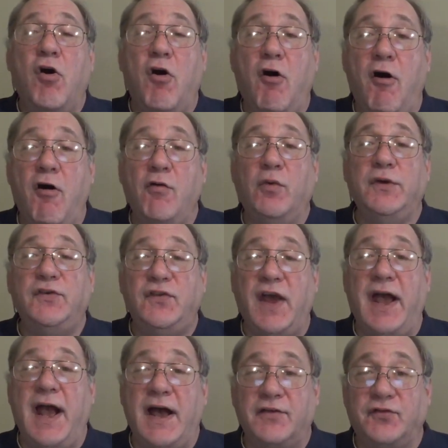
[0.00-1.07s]
Always
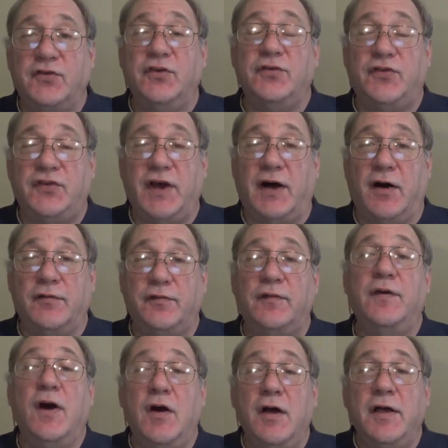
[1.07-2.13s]
ask
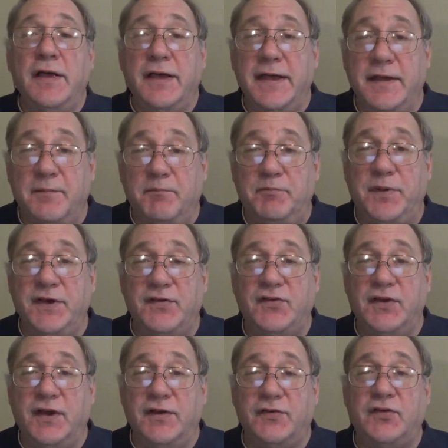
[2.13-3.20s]
yourself in
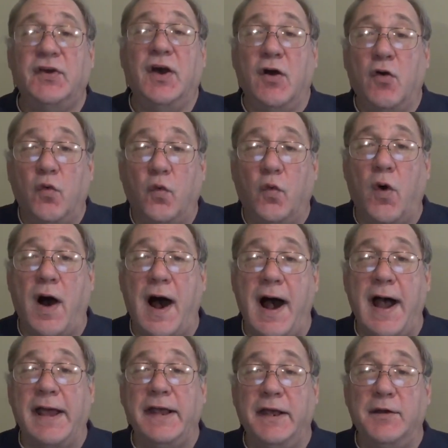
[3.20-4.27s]
business
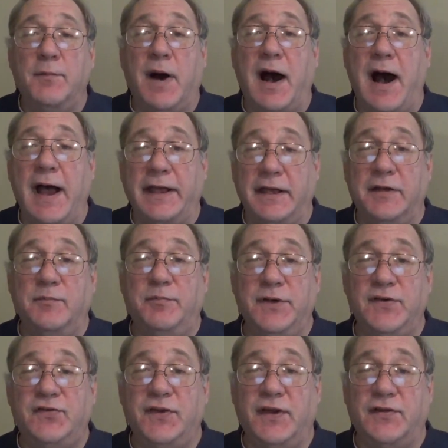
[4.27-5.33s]
why am I in
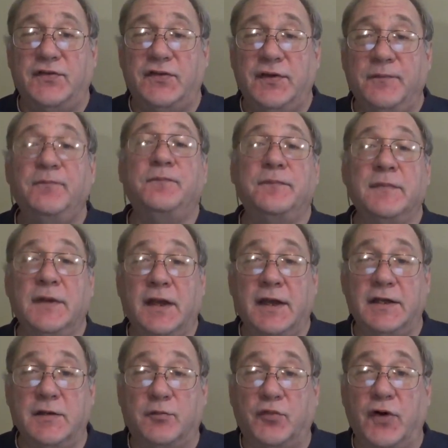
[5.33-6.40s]
business?
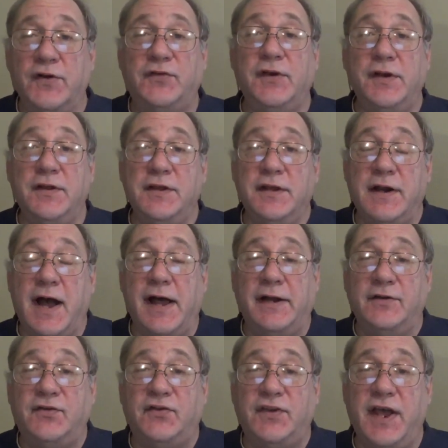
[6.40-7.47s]
And the President of the
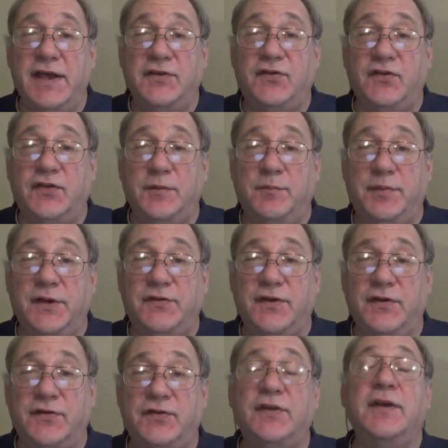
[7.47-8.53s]
United States is in
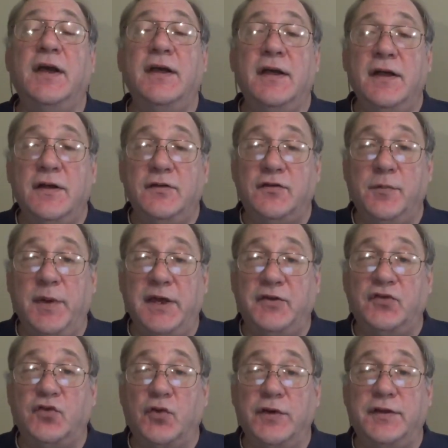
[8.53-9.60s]
business to make
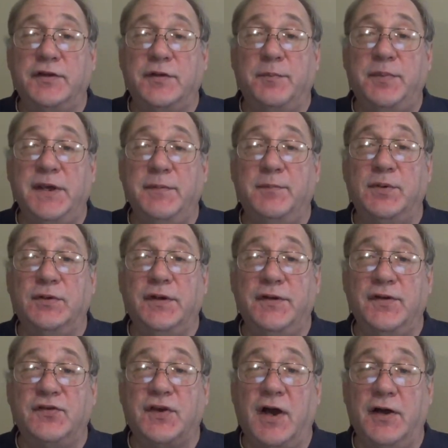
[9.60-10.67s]
sure that the people in
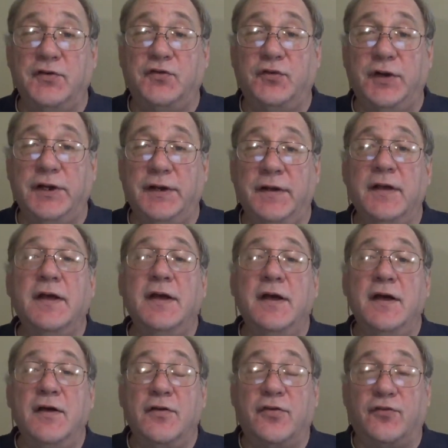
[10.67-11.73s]
this country
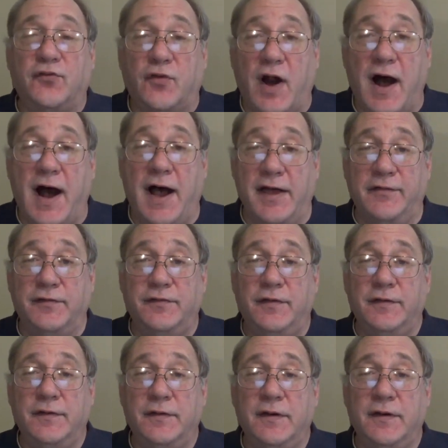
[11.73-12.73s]
thrive.